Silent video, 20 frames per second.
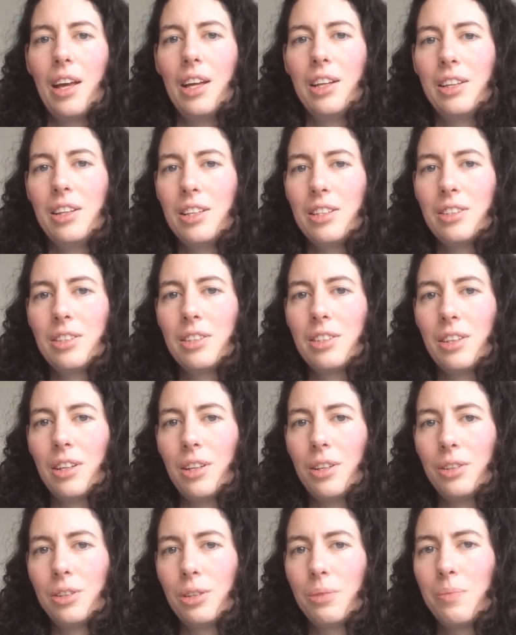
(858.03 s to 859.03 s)
And this
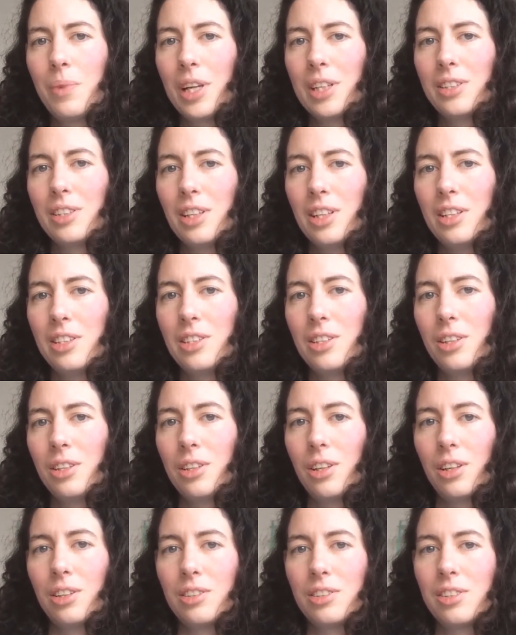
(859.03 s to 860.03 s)
also makes it easier
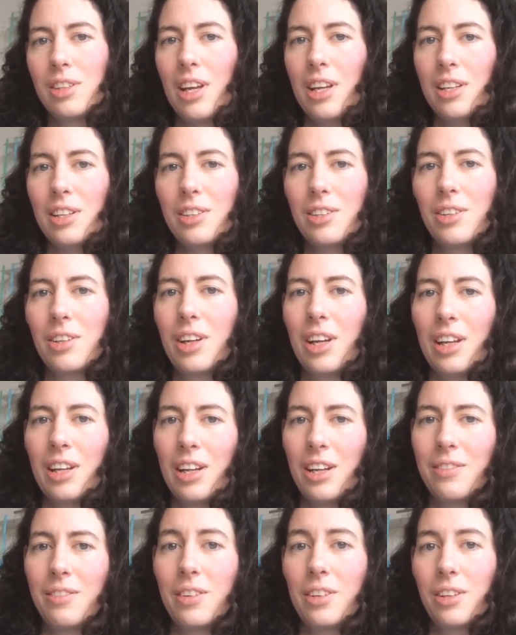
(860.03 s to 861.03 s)
to understand that you can
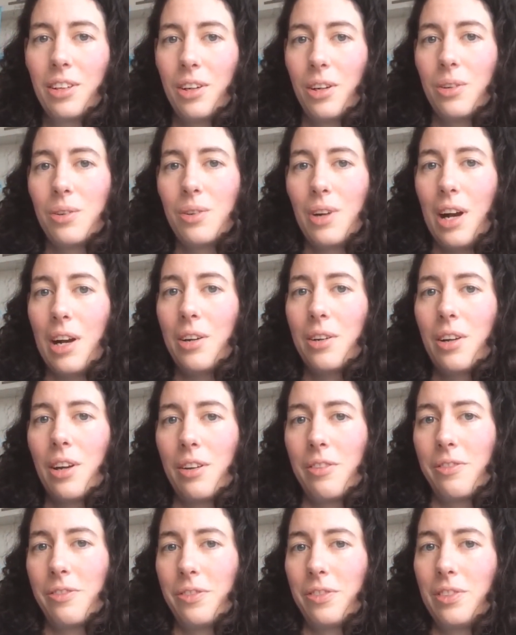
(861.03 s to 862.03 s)
never go out
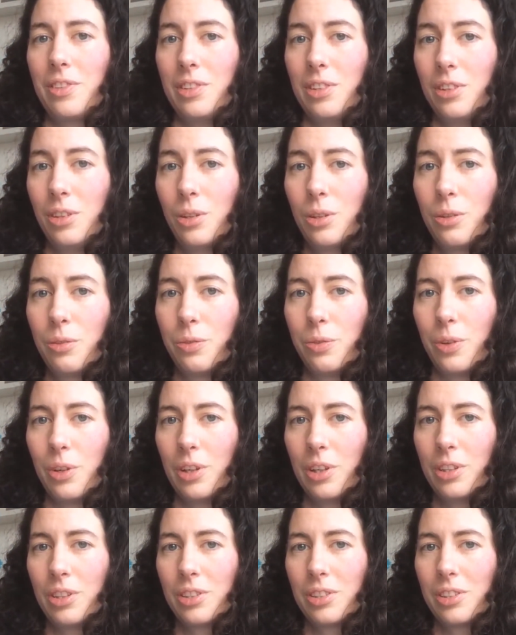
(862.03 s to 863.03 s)
of the
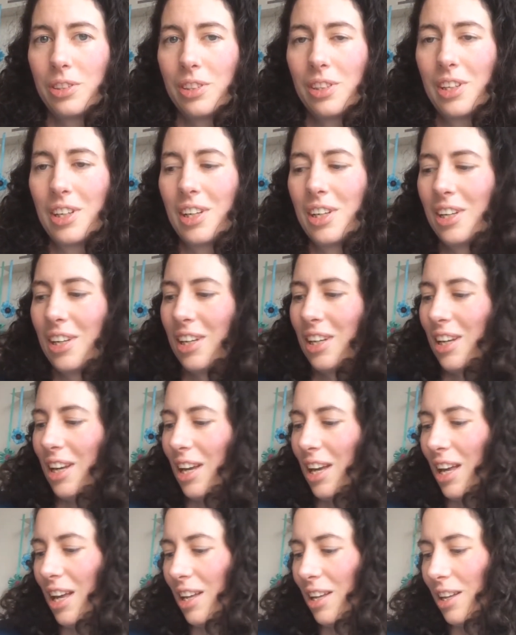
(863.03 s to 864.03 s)
universe,
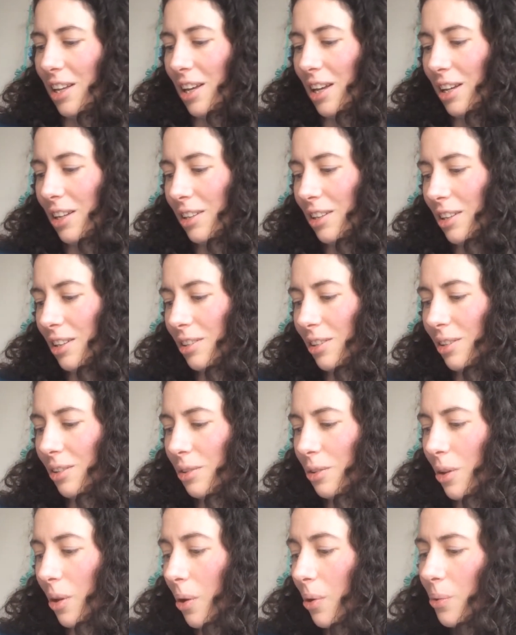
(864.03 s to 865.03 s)
and that
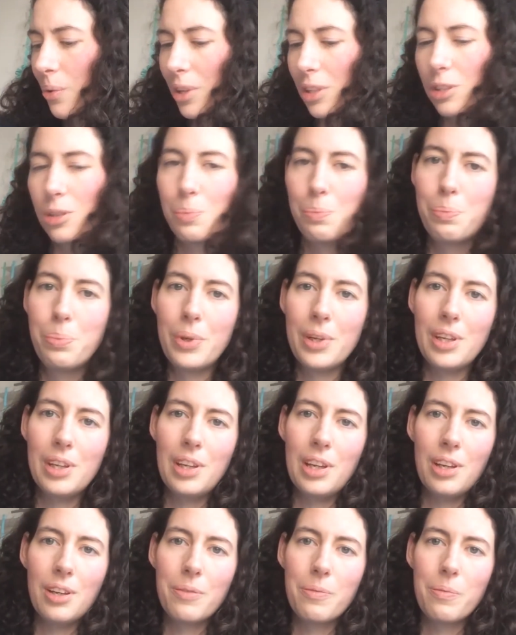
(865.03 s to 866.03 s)
you'll always
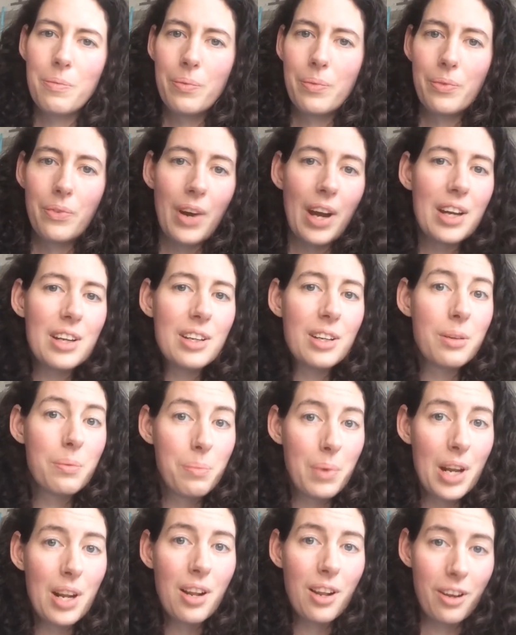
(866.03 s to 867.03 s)
be right in the
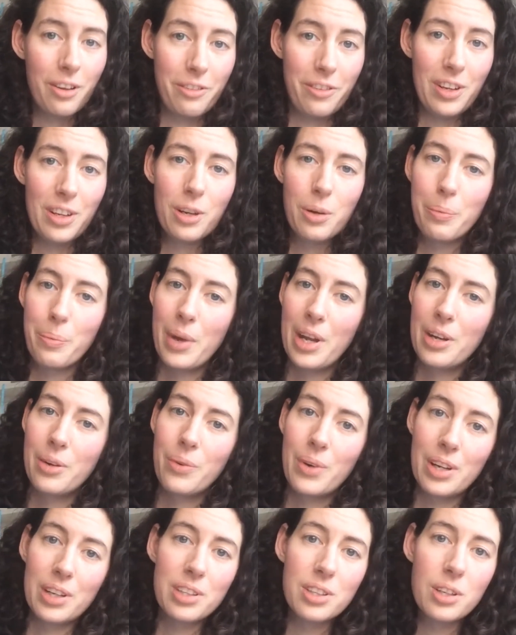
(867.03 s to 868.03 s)
middle of it no matter
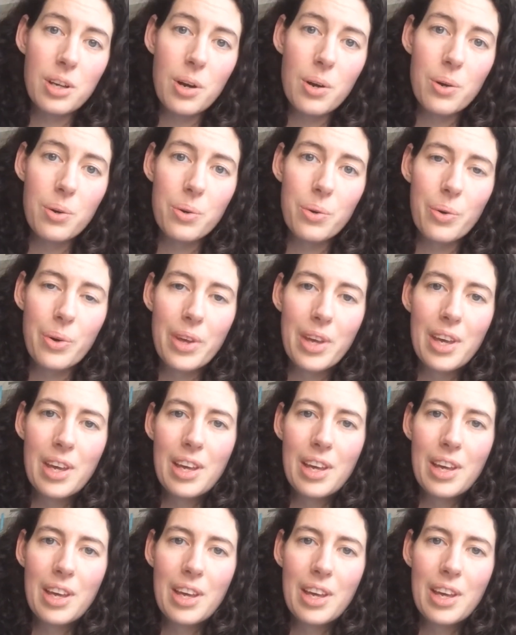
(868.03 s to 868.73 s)
where you go.